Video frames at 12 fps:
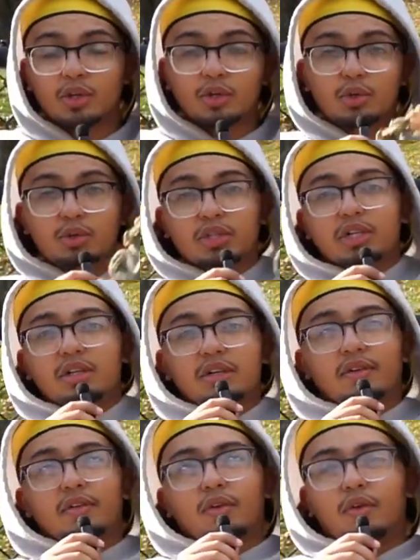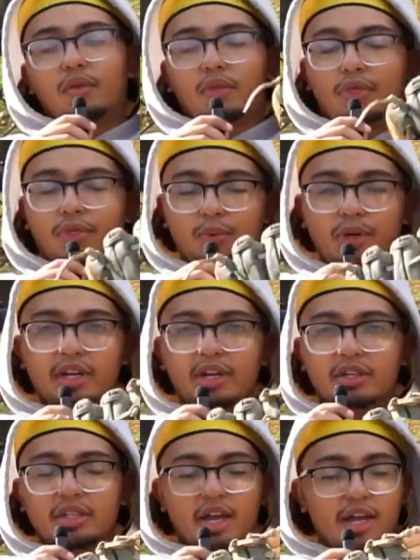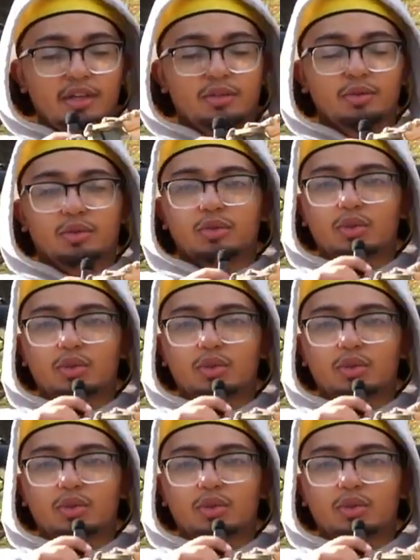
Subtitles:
Used it 3 years of high school,